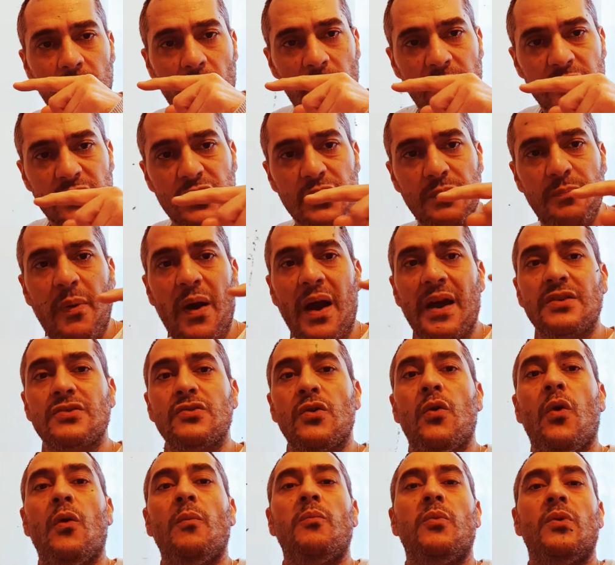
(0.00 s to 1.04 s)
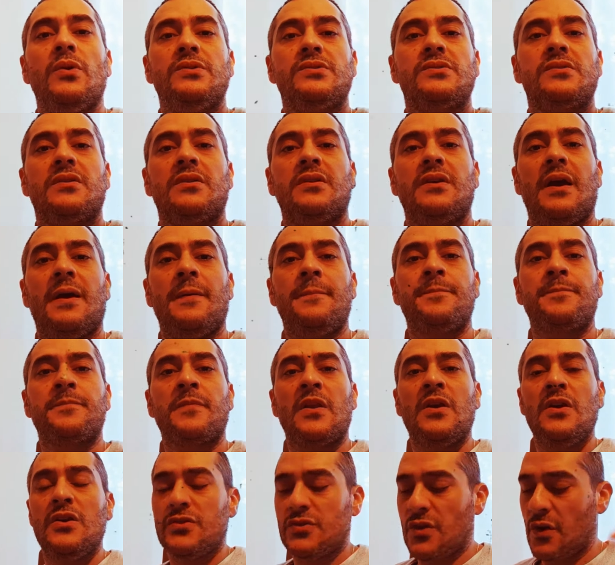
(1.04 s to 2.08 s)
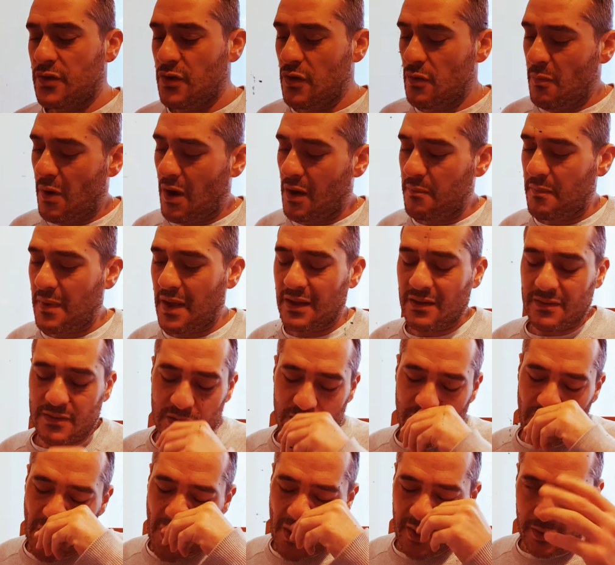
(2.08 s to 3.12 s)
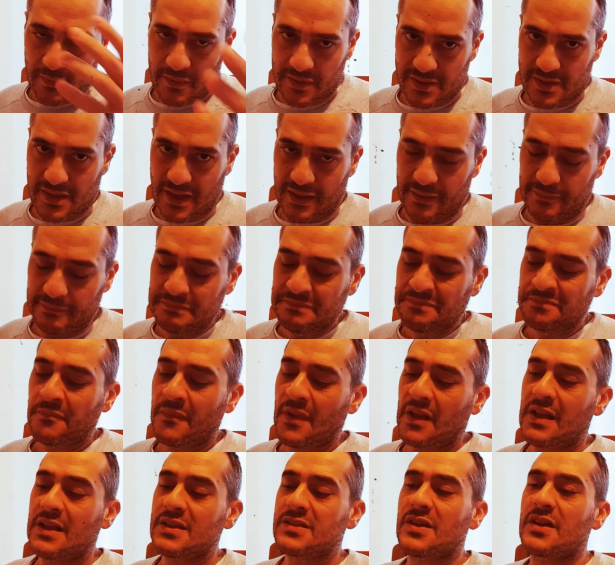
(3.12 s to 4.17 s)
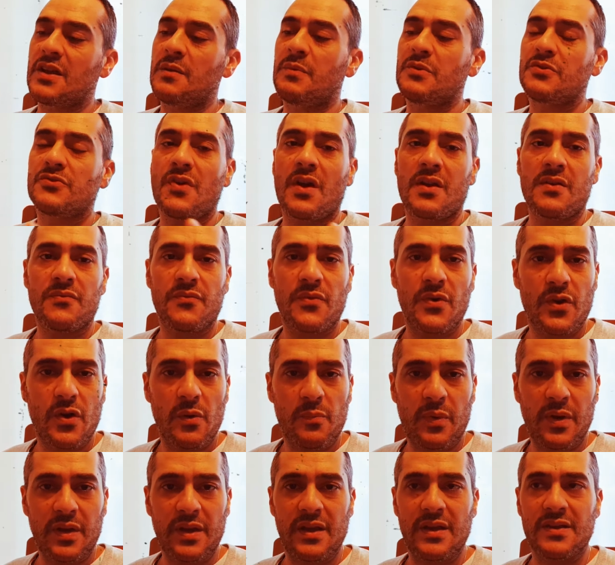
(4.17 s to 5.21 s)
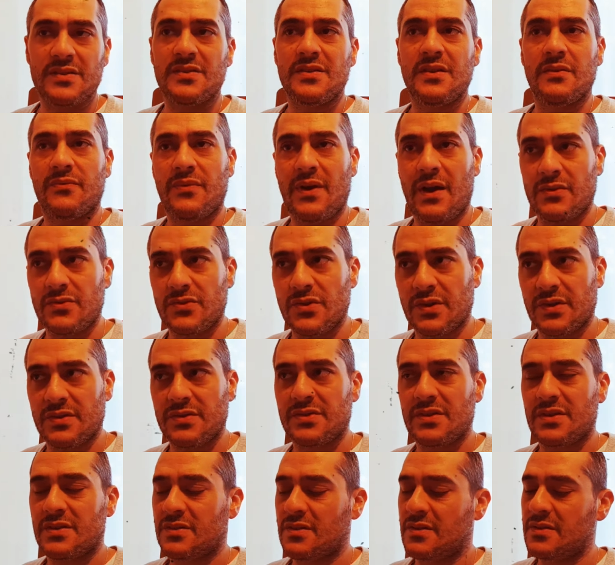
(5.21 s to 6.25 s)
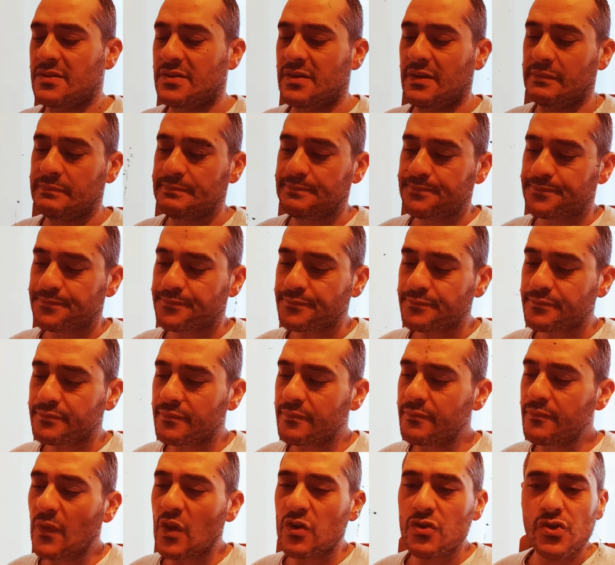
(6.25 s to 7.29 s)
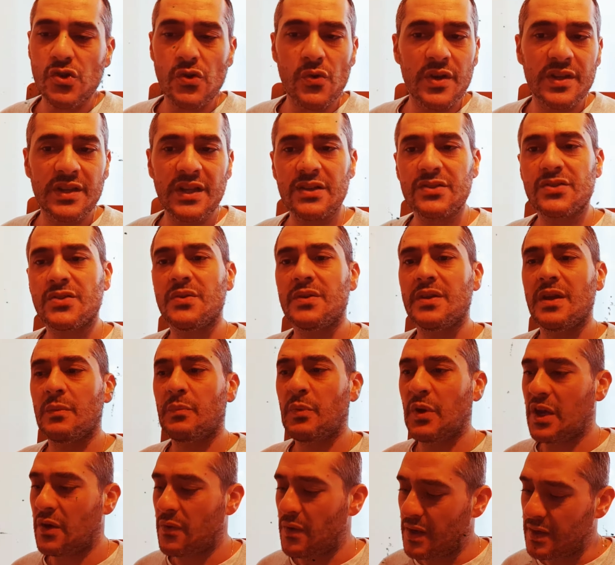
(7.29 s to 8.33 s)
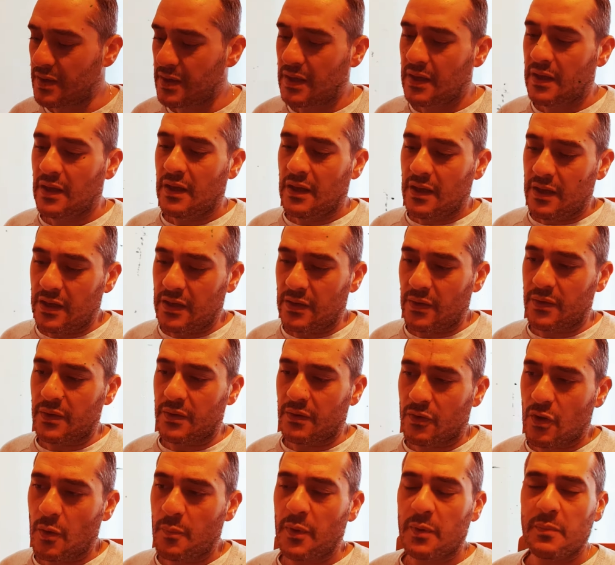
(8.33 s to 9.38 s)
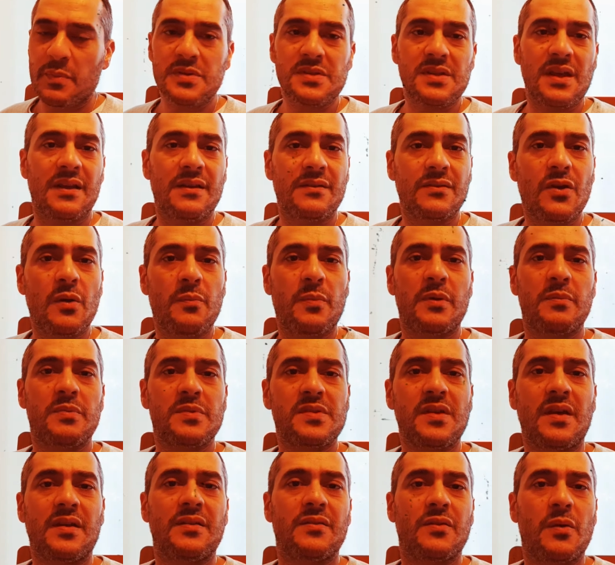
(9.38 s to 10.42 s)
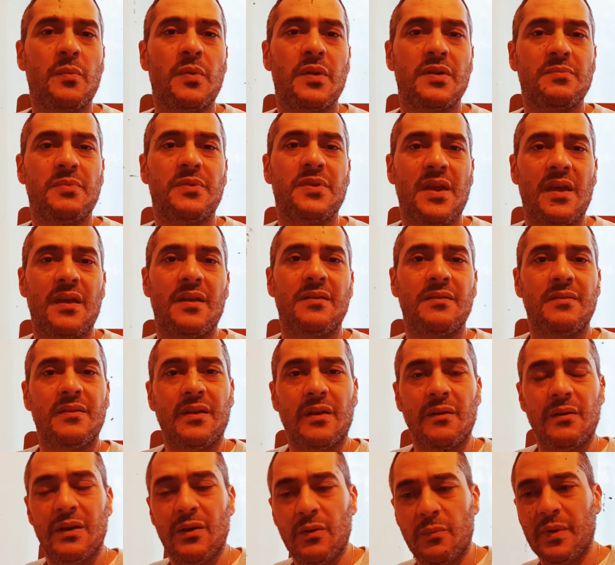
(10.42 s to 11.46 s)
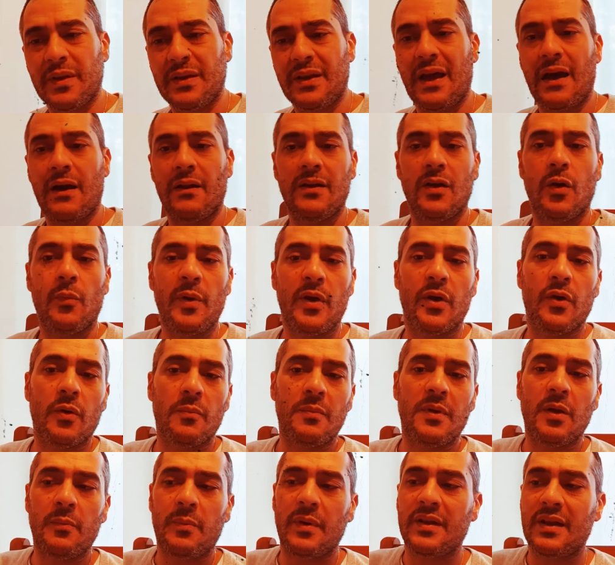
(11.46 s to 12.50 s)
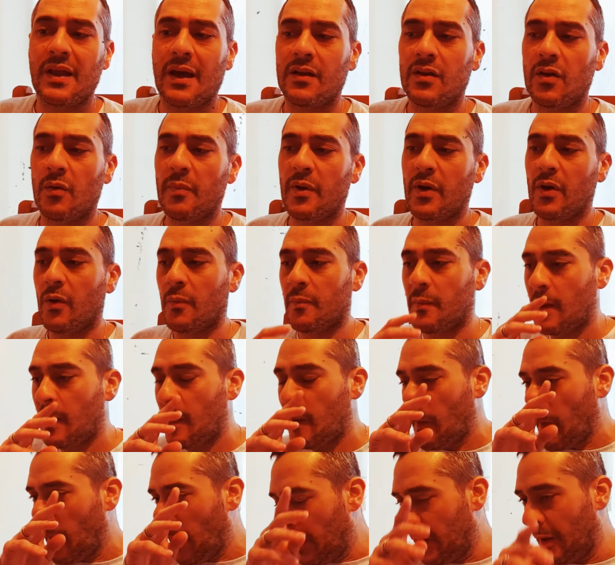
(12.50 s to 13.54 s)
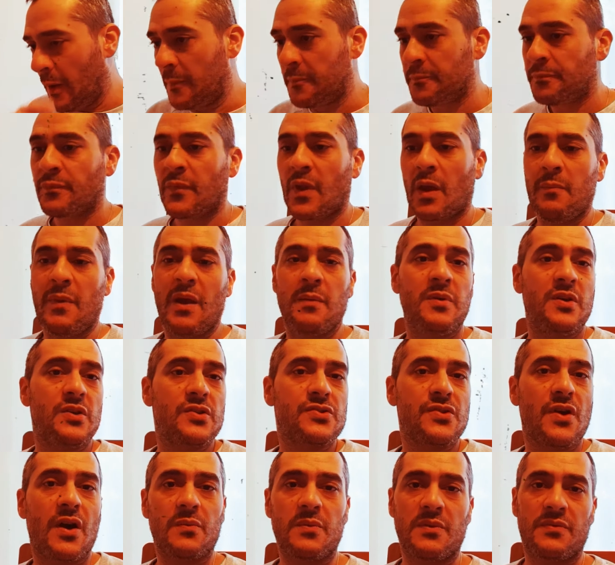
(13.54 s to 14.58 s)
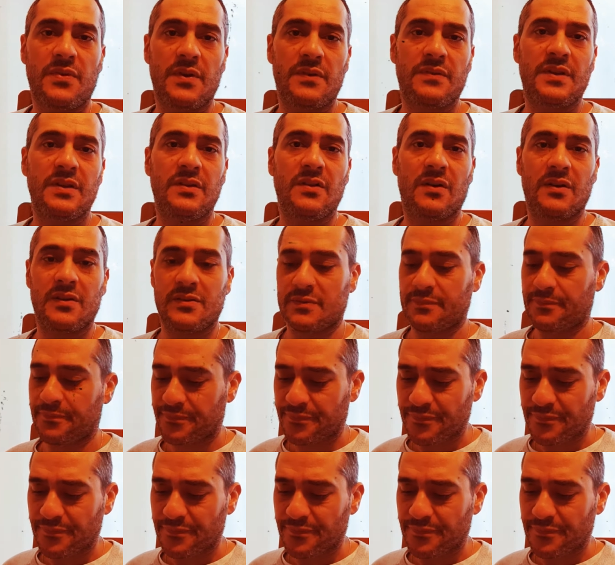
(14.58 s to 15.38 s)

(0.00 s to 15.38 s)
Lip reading: spikes upwards. Yeah. So you might make, just for argument's sake, let's say you've been trading for a couple of years and you found your consistency. During that 2-year period, you know, you're a couple of percent, couple of percent, you know, a little bit down, a little bit up, a little bit down, a little bit up, you know, and maybe you start with $50